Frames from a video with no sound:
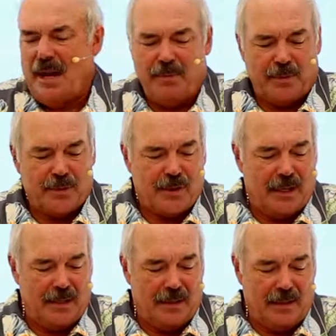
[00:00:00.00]
disciples
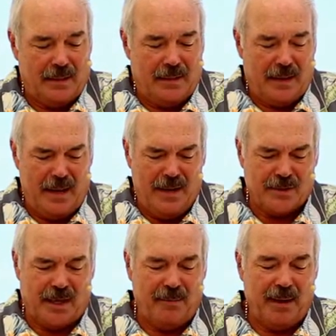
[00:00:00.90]
said, uh, Hey,
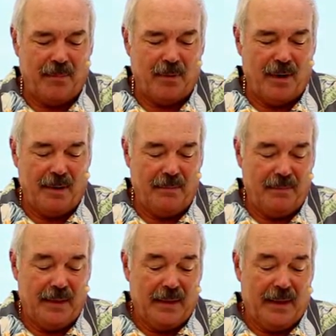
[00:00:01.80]
has anybody brought
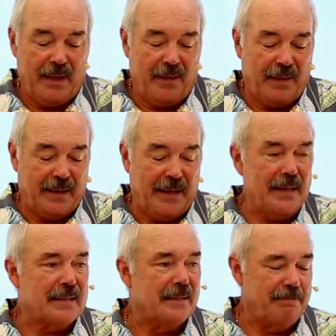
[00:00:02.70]
him anything to
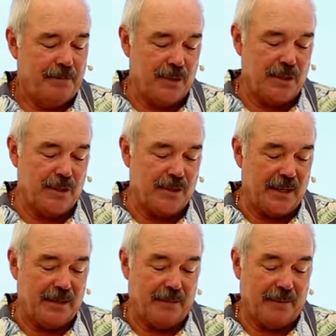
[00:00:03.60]
eat? Jesus
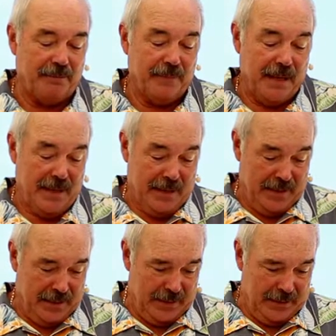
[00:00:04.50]
said to them,
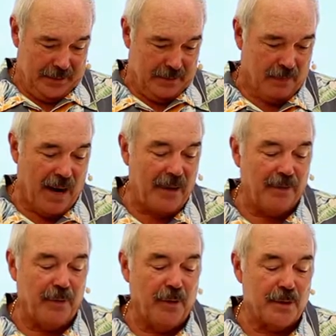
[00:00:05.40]

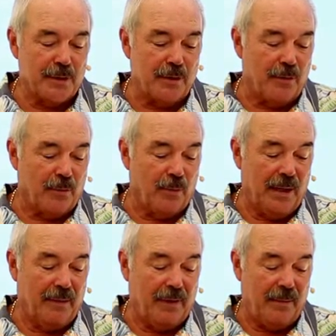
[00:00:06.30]
My food is to do the
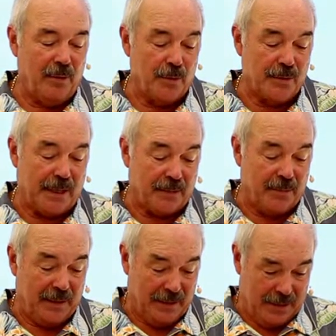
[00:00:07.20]
will of him who sent
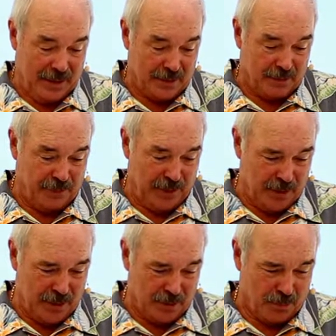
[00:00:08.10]
me and to
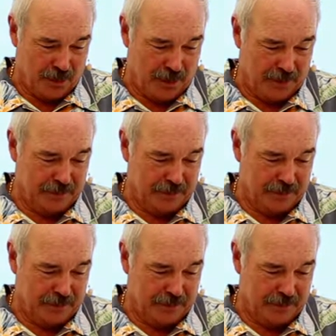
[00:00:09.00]
finish his work.